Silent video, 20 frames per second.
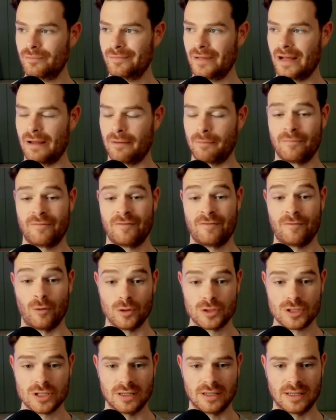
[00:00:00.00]

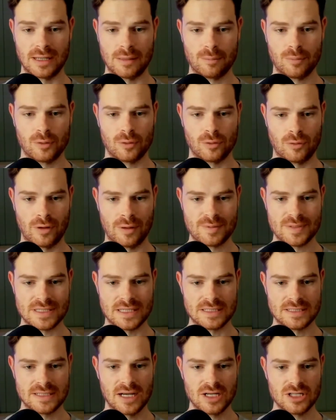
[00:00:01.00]
unfortunately a poor
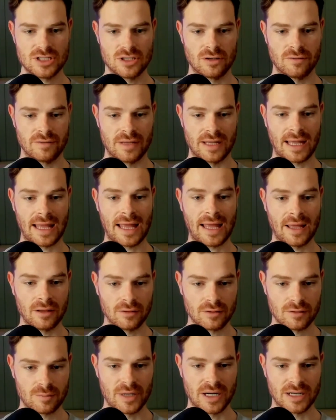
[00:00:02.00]
representation of the
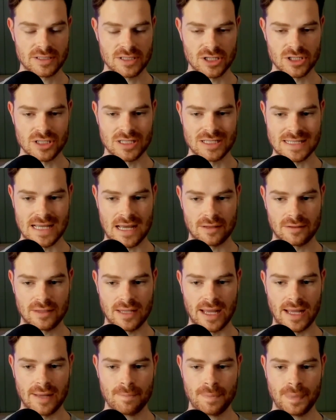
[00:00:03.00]
health practitioners out
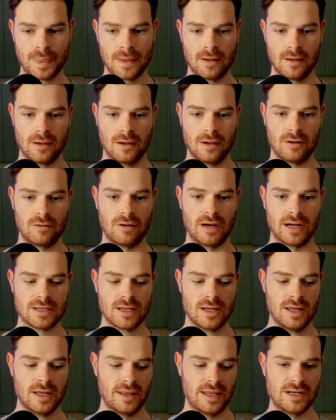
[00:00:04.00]
there, right?
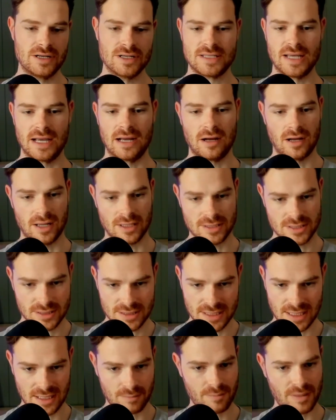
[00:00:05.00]
They just say, oh, it's
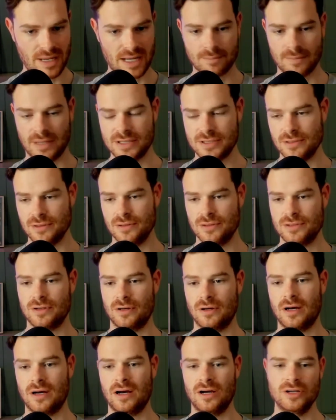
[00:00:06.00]
tight back muscles, or
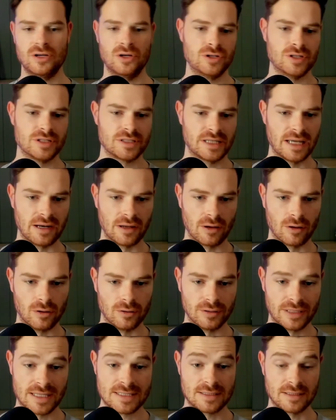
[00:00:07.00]
oh, you're just getting old.
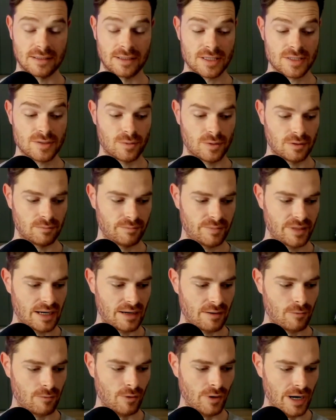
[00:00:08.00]
That's one that
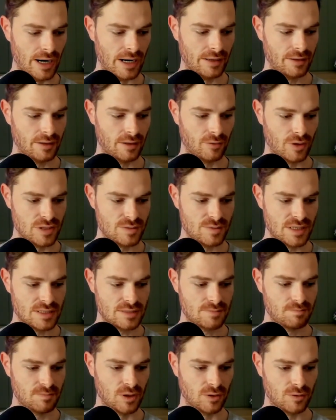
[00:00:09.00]
really annoys me is,
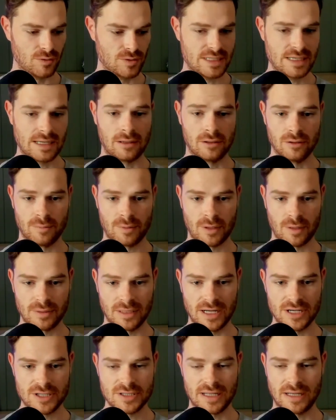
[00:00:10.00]
you see older
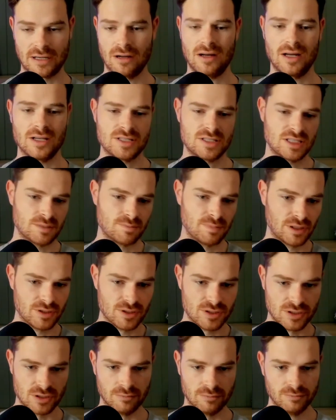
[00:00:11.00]
population, they go, oh, it's just
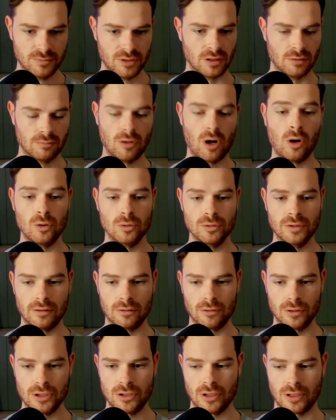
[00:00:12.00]
because you're older,
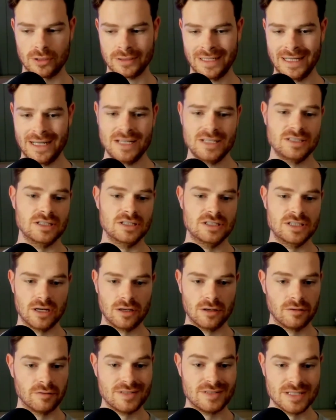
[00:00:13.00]
or you got
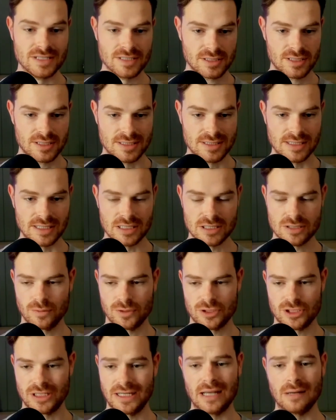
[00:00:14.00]
degenerative disc disease,
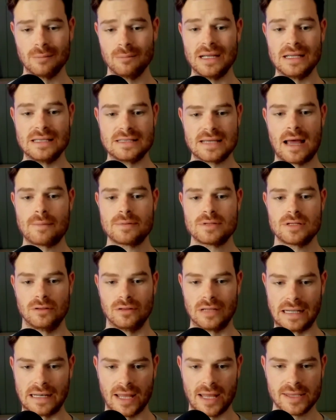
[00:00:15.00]
which again means
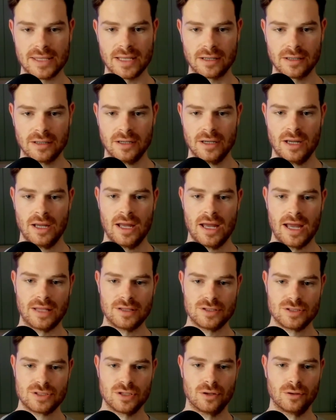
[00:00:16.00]
absolutely nothing.
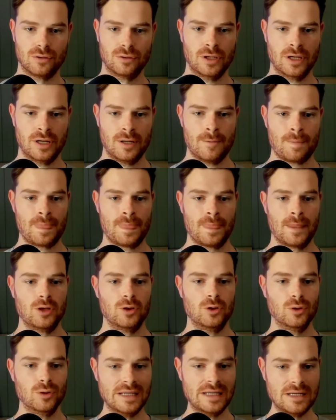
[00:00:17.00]
And so
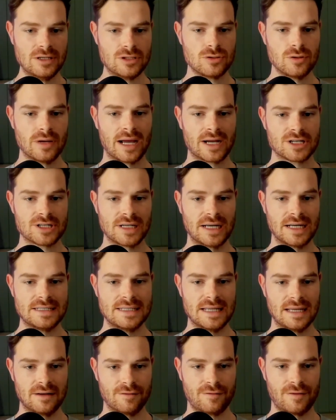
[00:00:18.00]
you need to actually
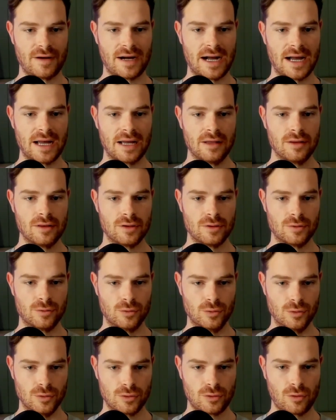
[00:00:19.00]
identify the
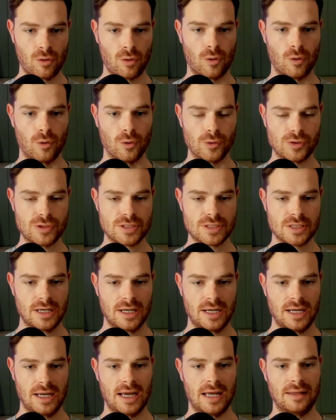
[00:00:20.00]
root cause.
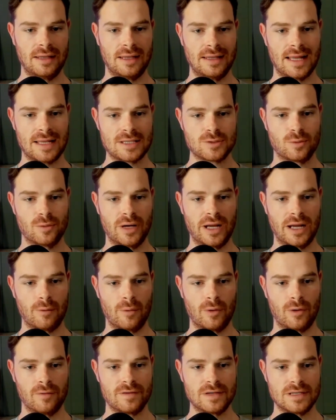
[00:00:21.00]
And then that's where we
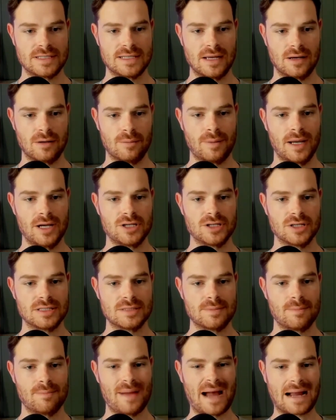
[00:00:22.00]
often say to patients,
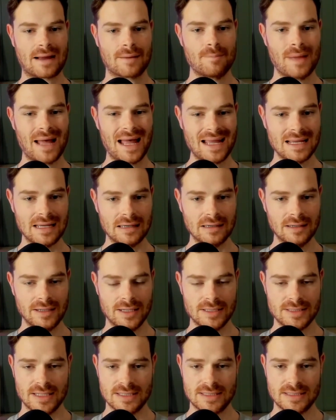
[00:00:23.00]
back pain
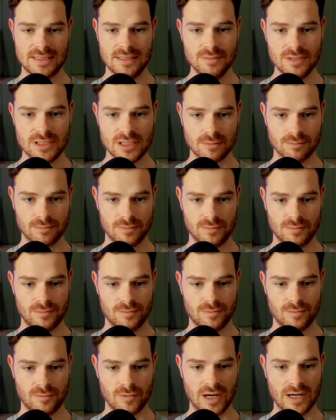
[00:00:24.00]
is a symptom,
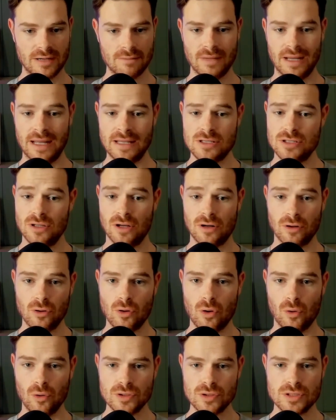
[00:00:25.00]
right? It's not a
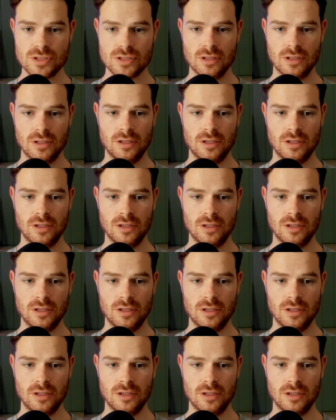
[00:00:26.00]
cause.